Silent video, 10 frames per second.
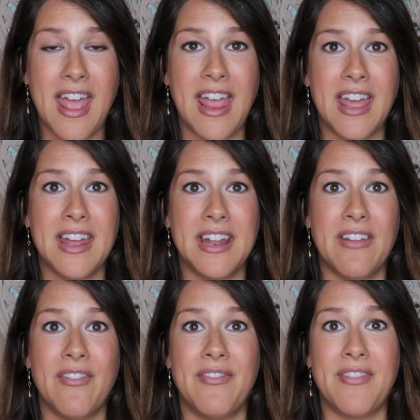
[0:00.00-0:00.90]

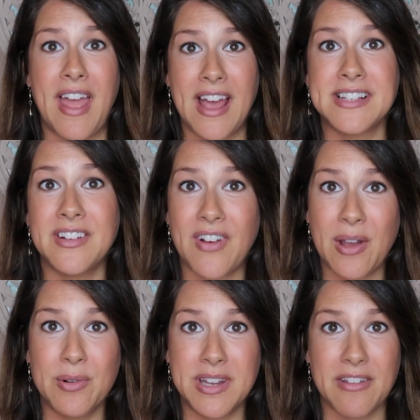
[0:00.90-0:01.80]
and if asked if
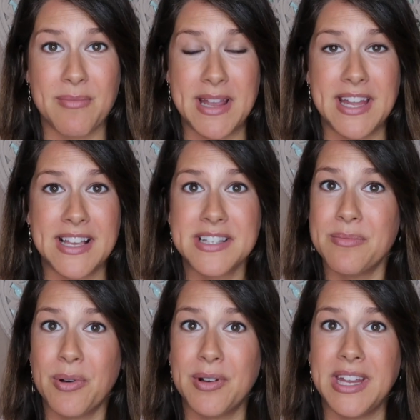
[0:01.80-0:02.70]
I would give my
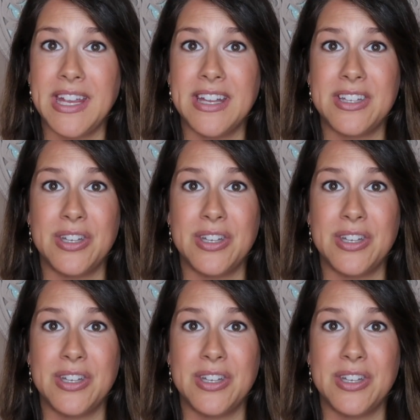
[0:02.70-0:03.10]
testimony